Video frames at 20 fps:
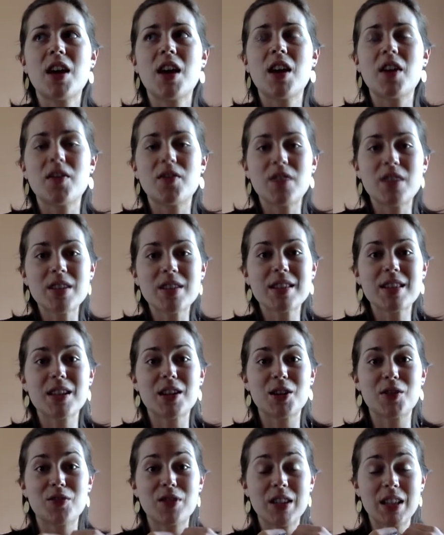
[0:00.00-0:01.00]
of things that
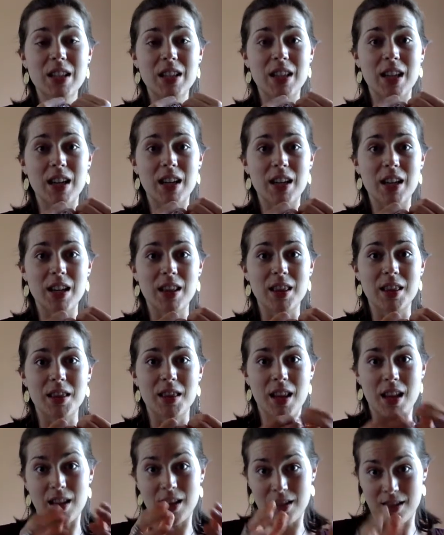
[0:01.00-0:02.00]
are really like
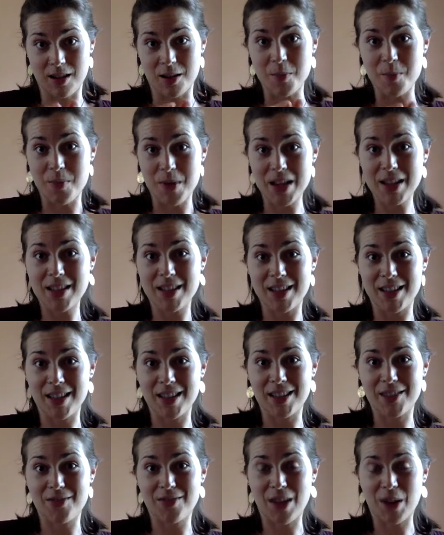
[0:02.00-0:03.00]
at their
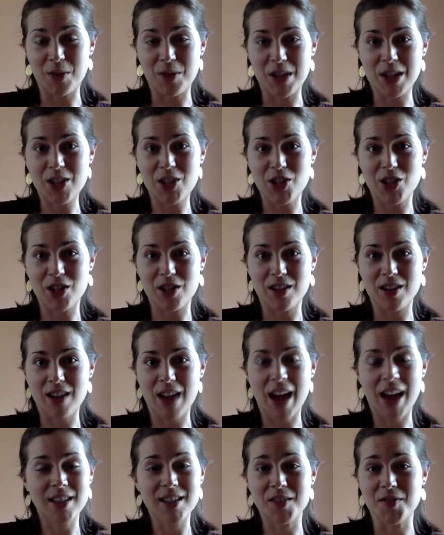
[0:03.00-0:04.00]
basic foundation,
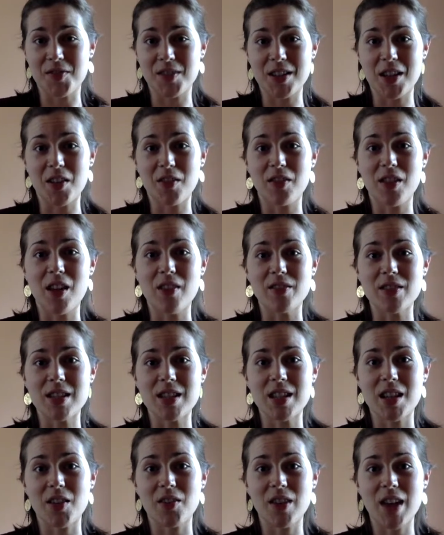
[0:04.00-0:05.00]
acts of self-love and
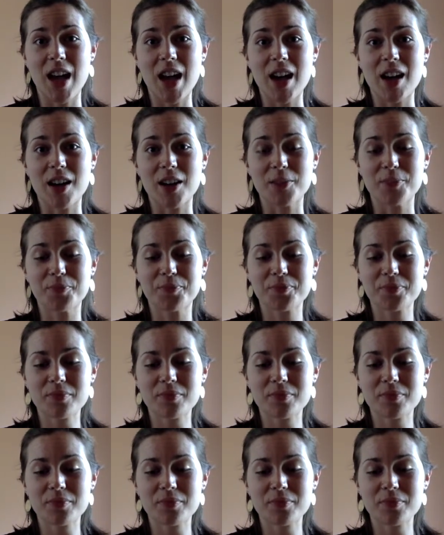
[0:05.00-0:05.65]
self-care,